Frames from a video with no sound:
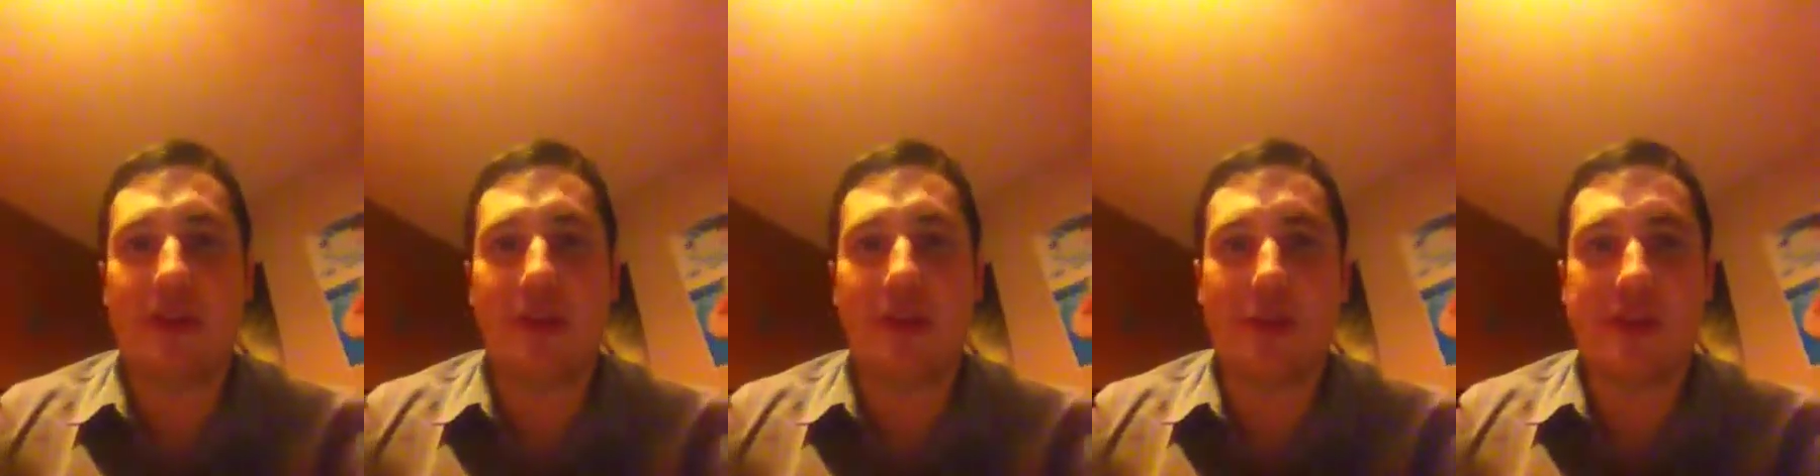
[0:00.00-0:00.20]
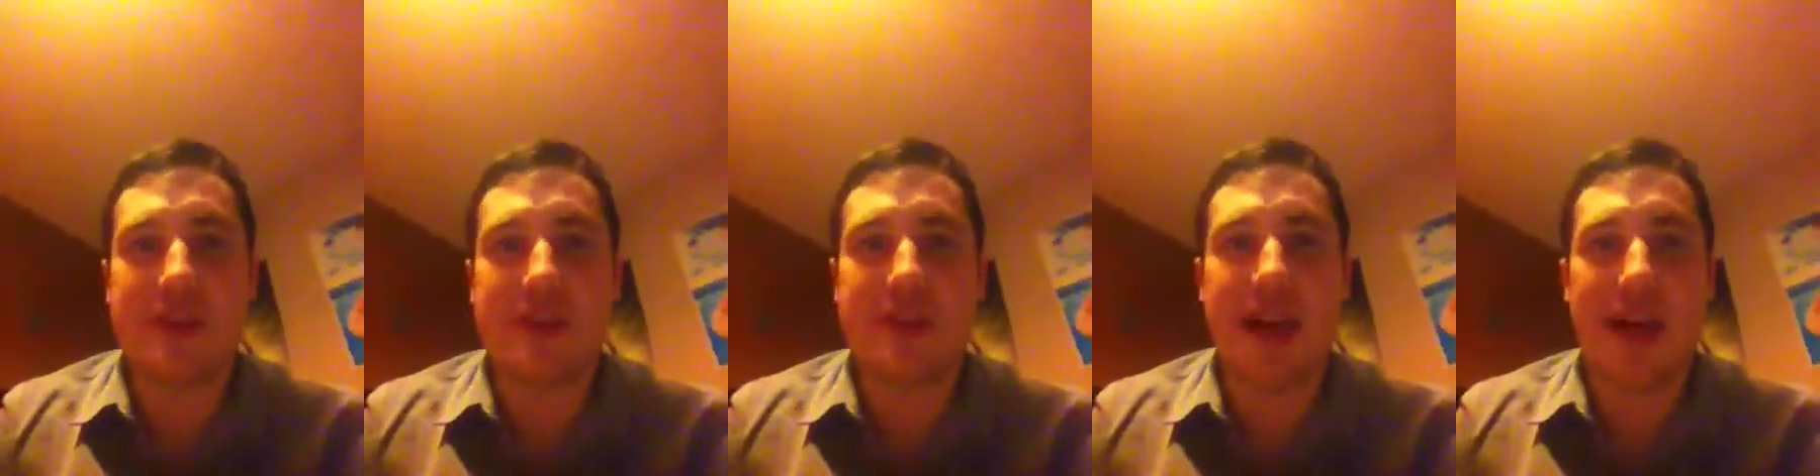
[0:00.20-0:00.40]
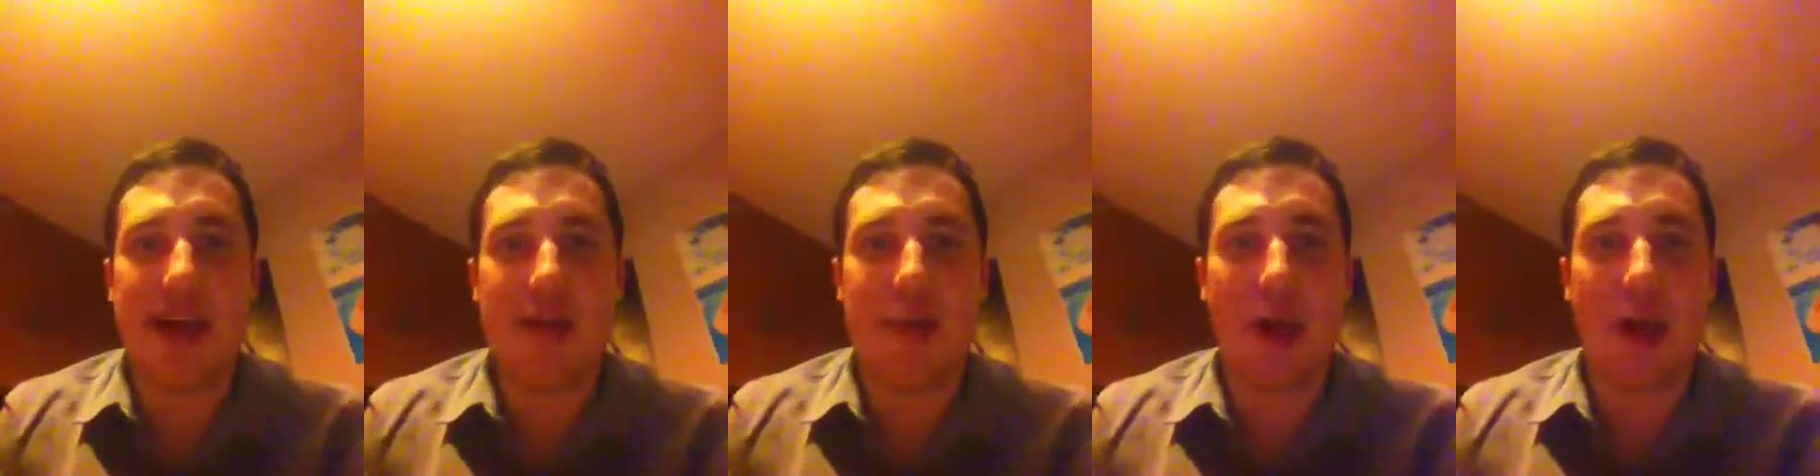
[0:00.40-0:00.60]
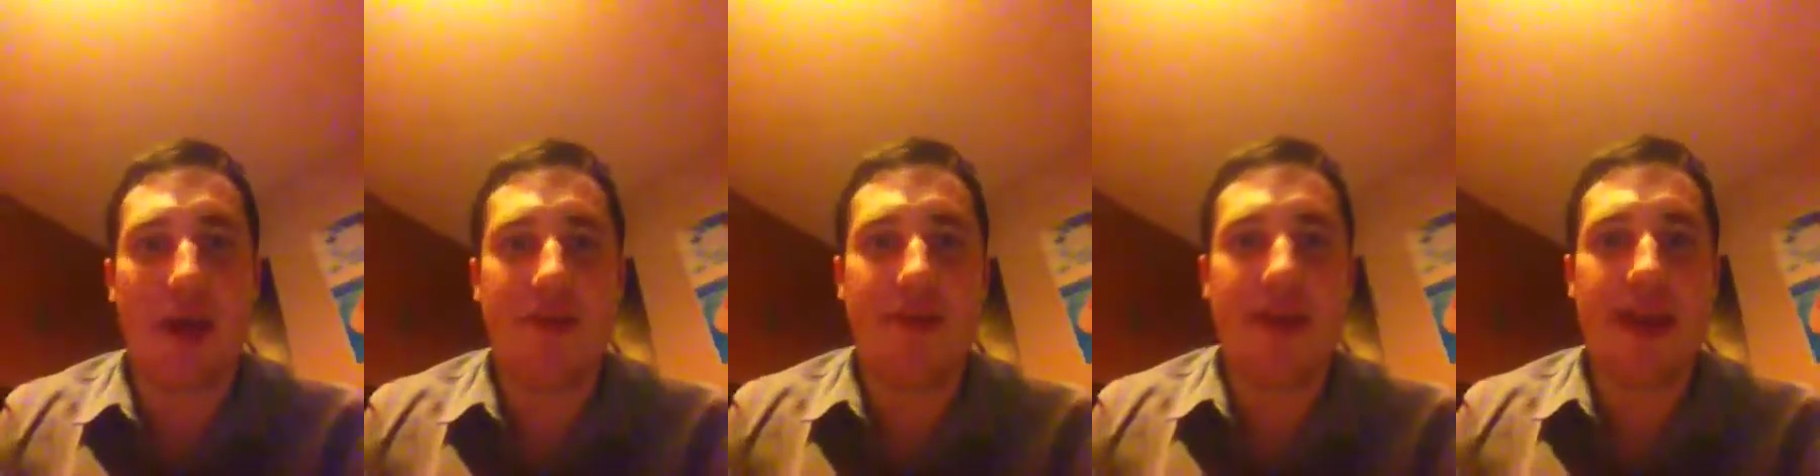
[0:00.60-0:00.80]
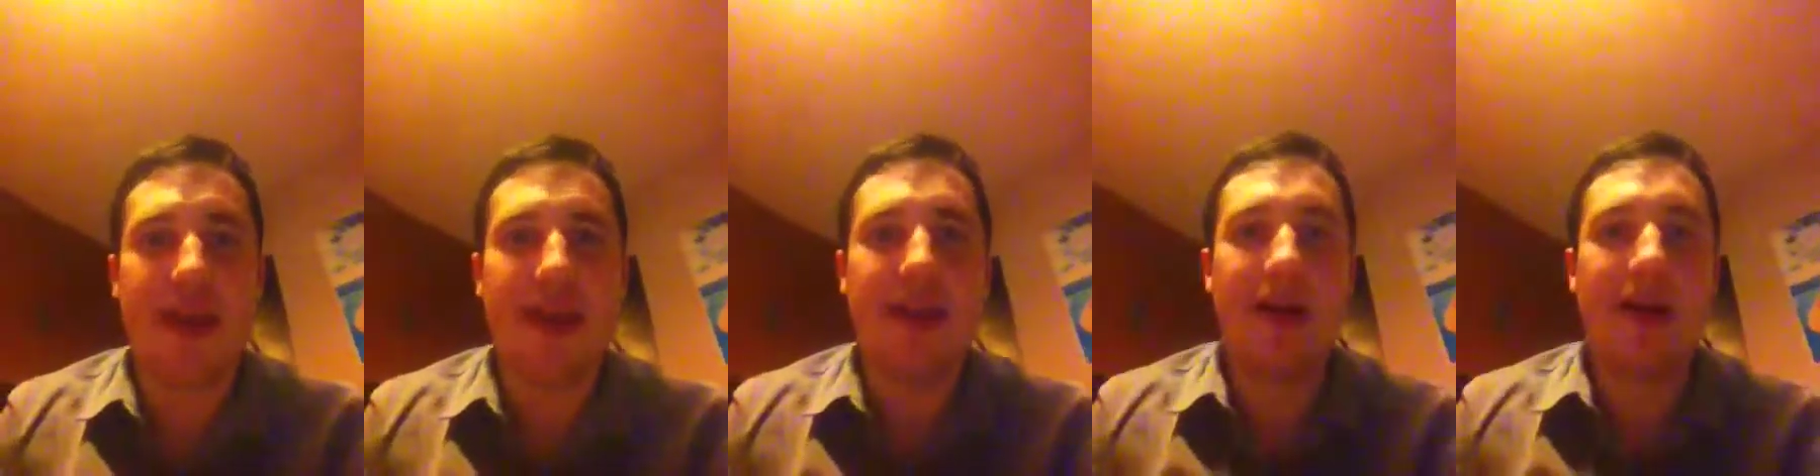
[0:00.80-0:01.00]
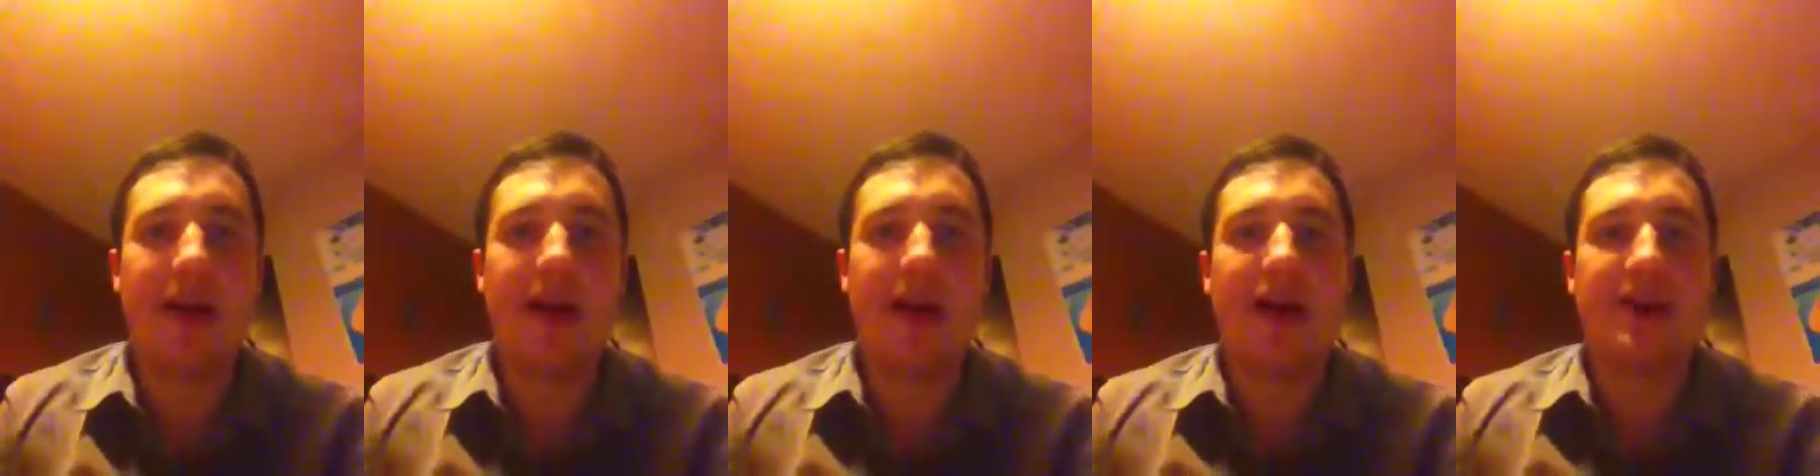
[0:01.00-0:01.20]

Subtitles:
forward to that arriving.